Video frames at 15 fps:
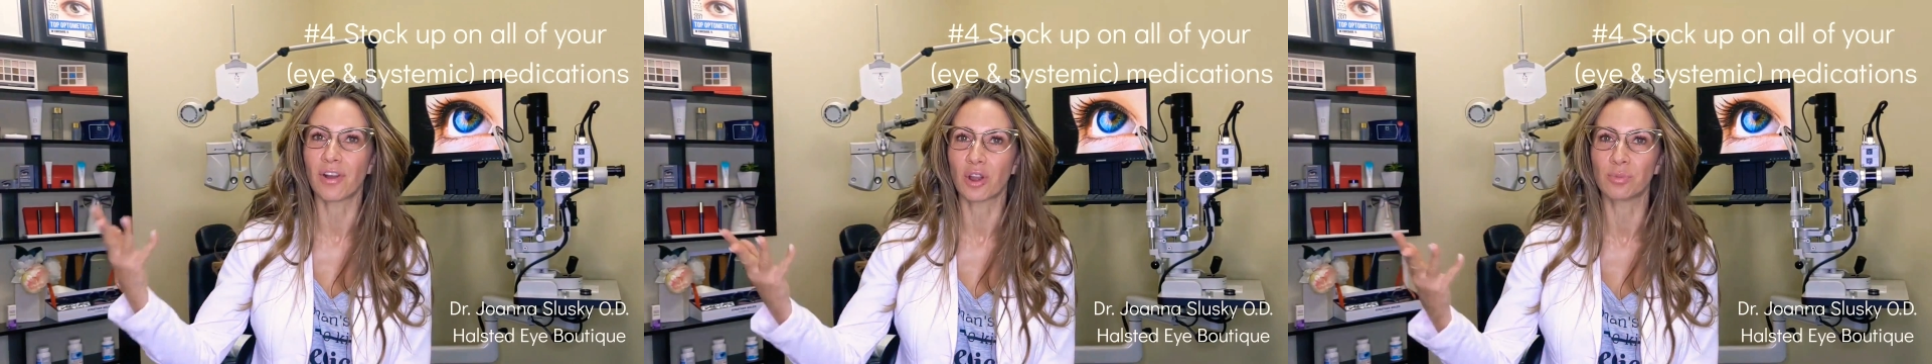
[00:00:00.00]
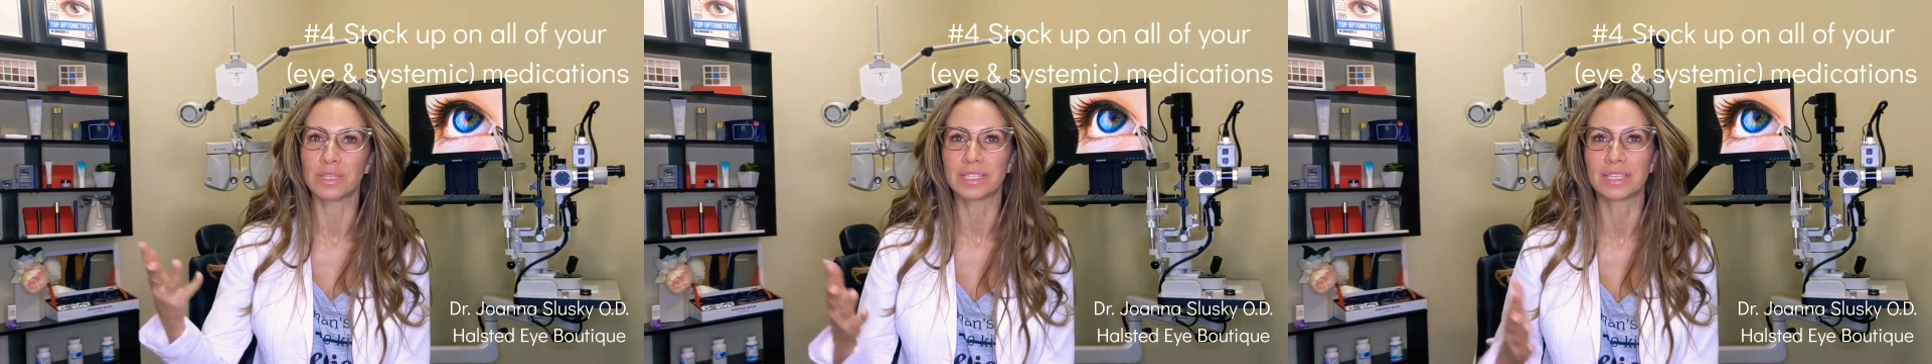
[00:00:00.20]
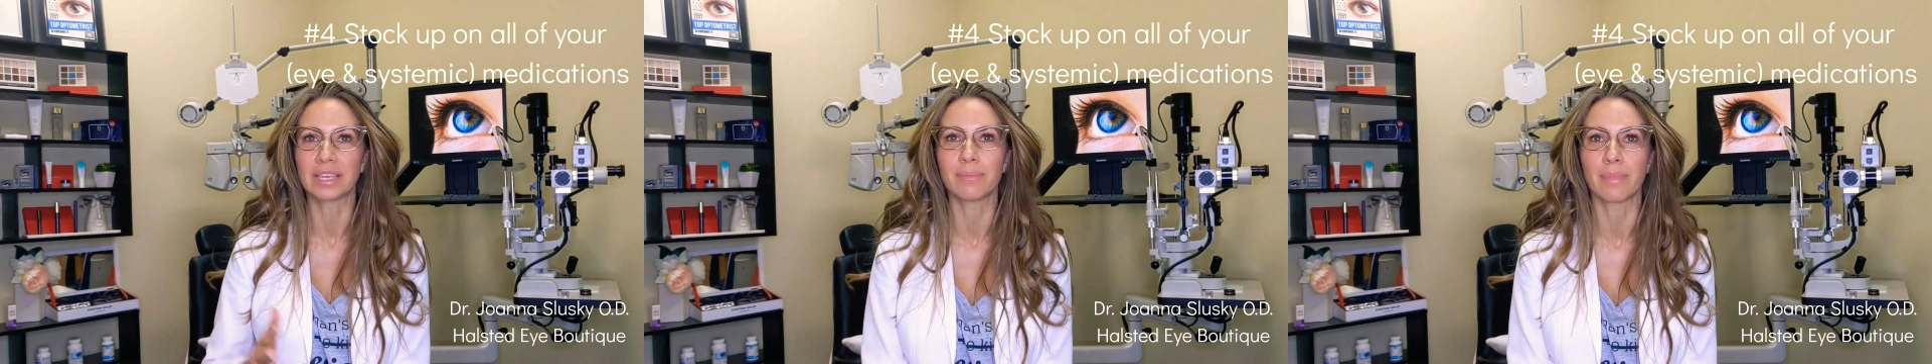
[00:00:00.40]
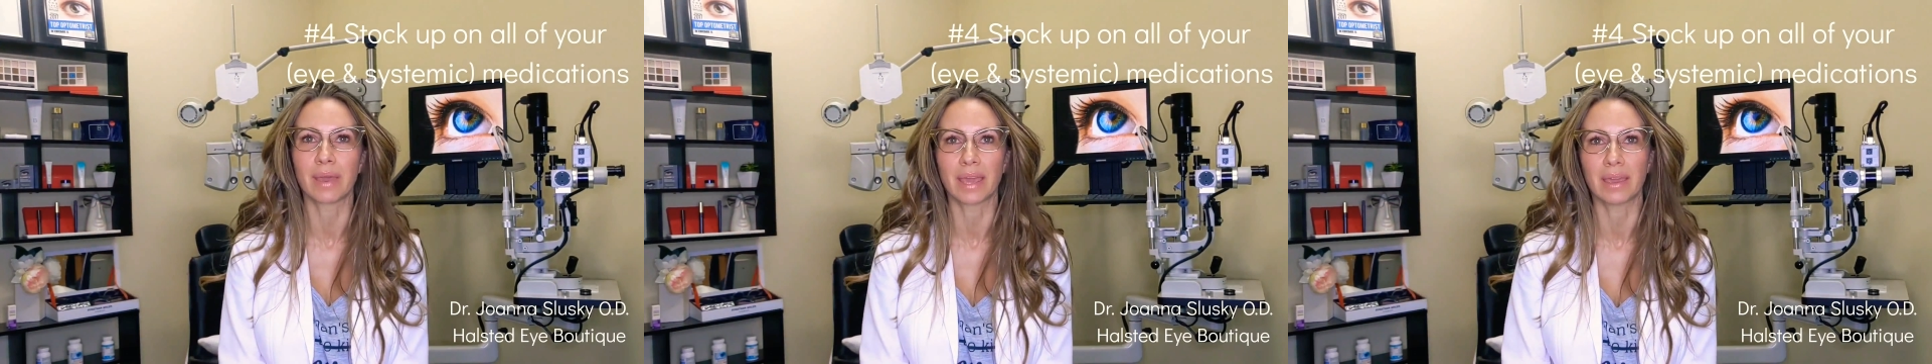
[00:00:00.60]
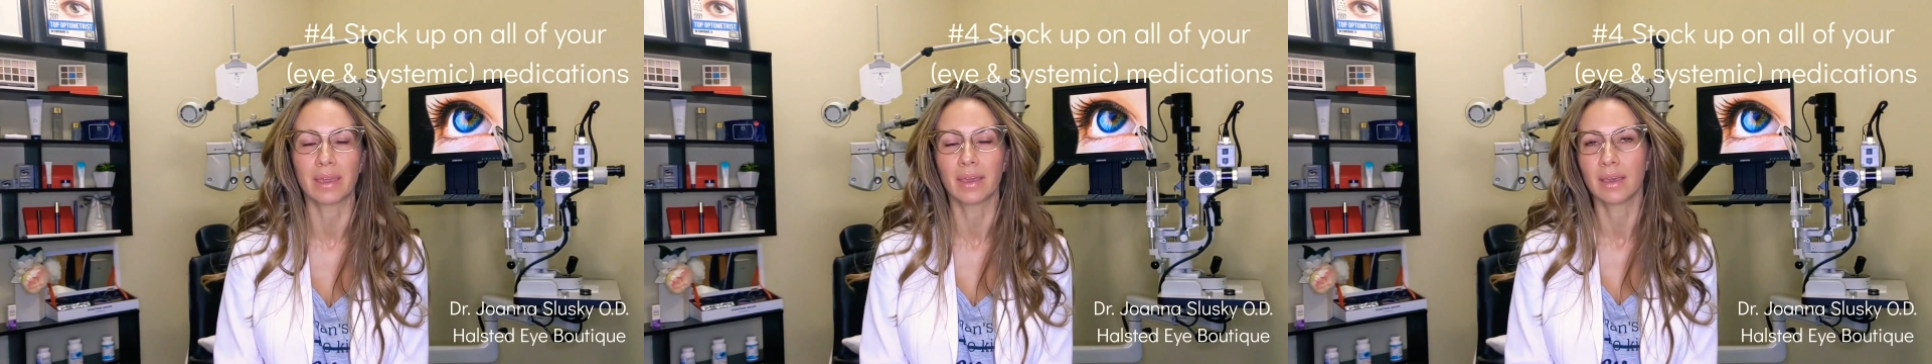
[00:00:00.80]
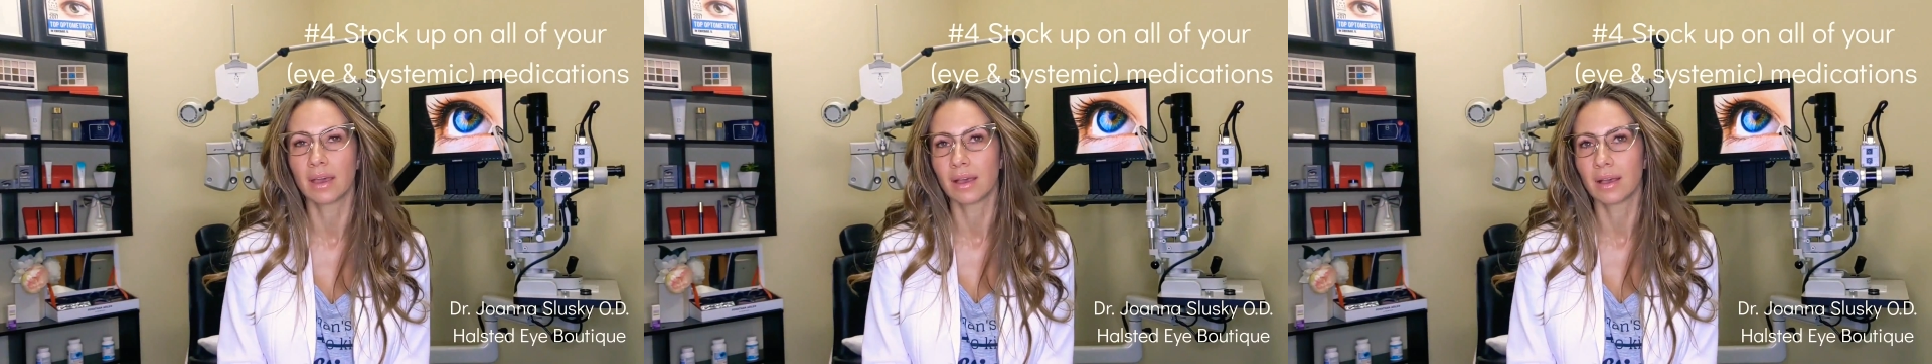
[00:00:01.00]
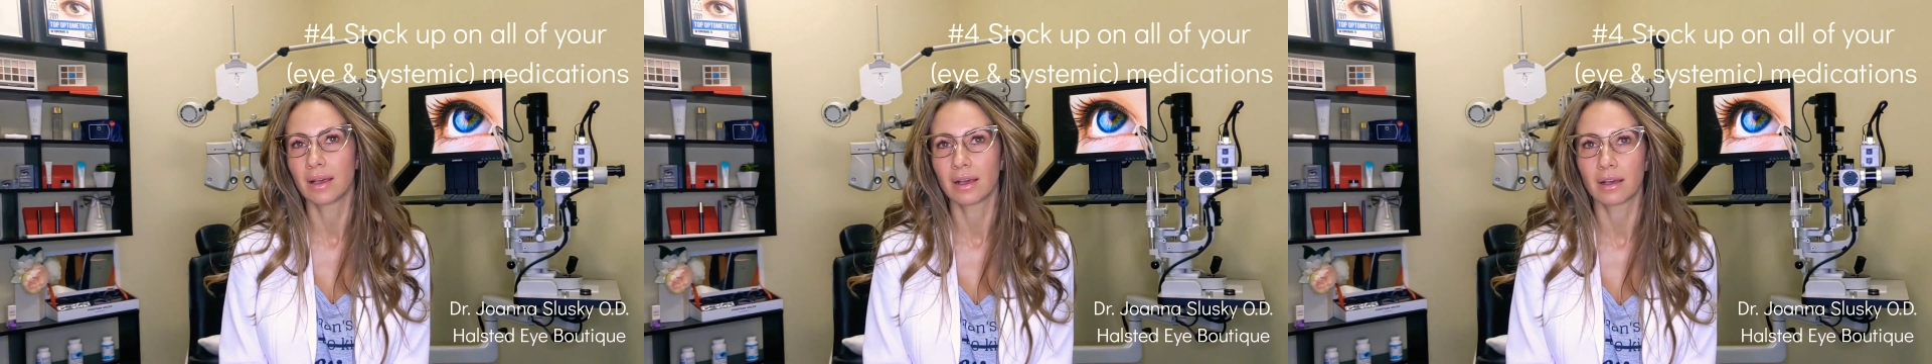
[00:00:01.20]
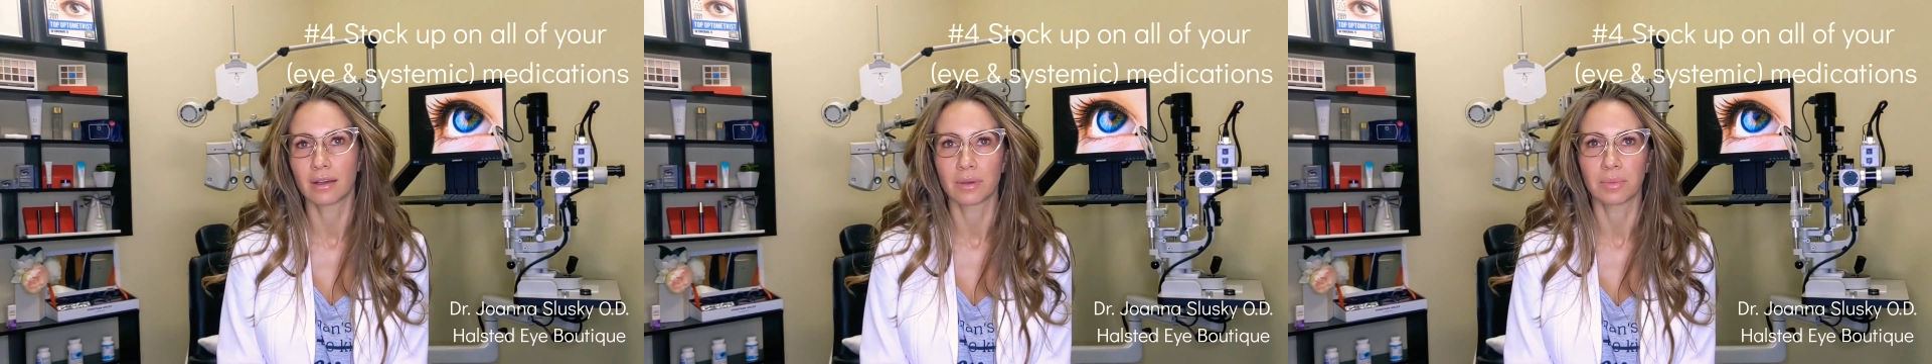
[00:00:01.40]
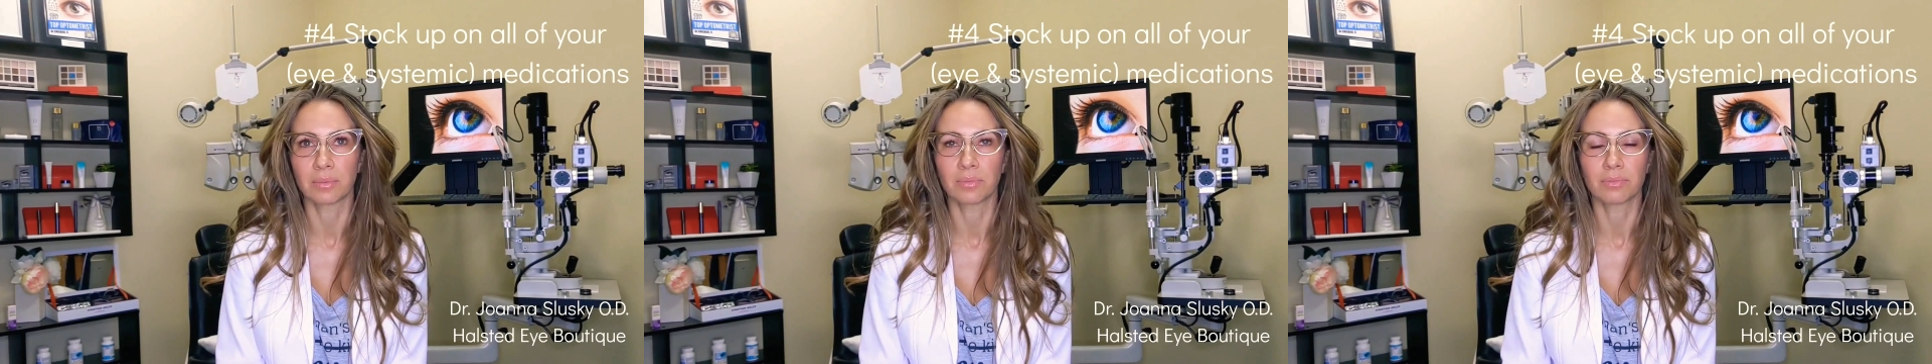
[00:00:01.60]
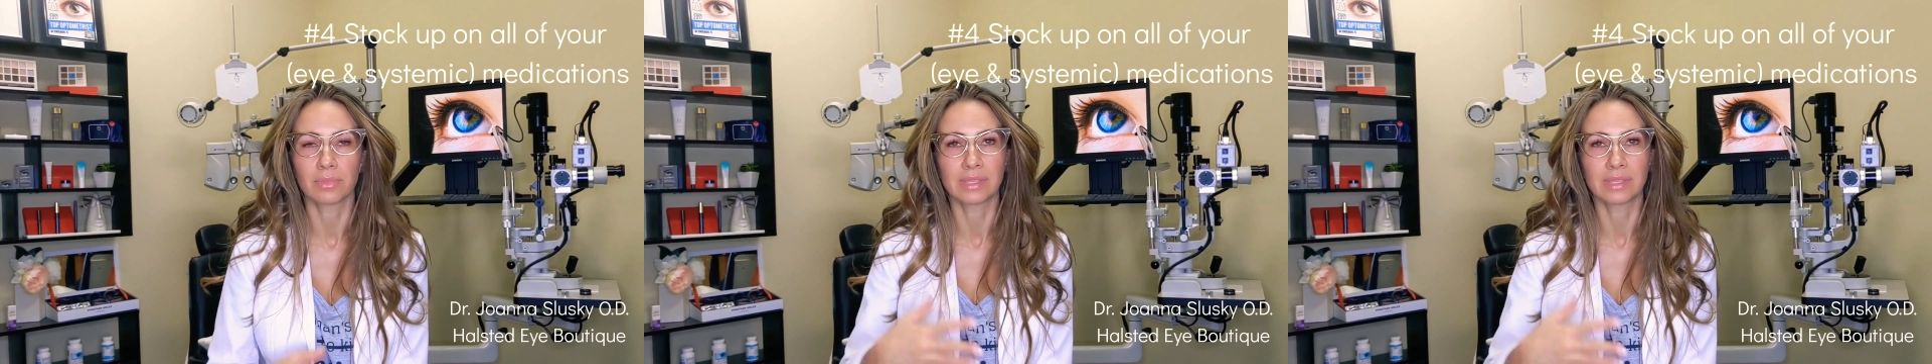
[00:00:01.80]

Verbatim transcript: pharmacy and may uh,